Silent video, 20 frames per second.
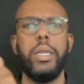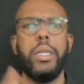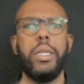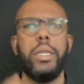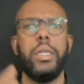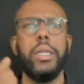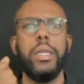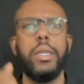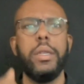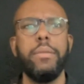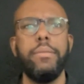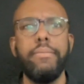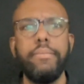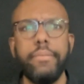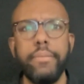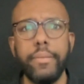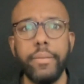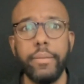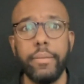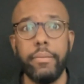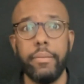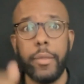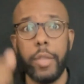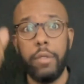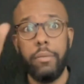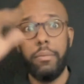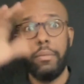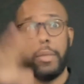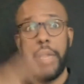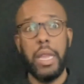The man had
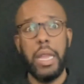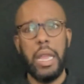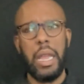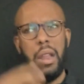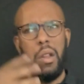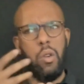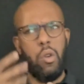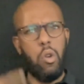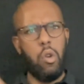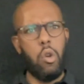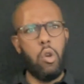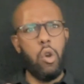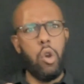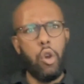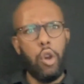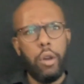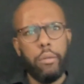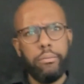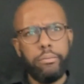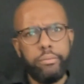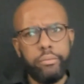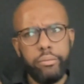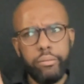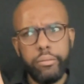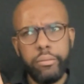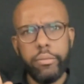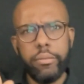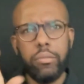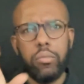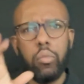already proposed to the woman
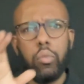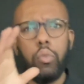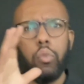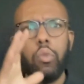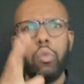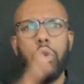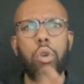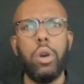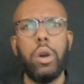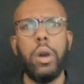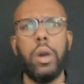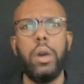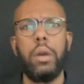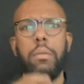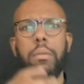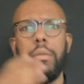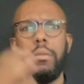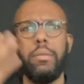on July 8th.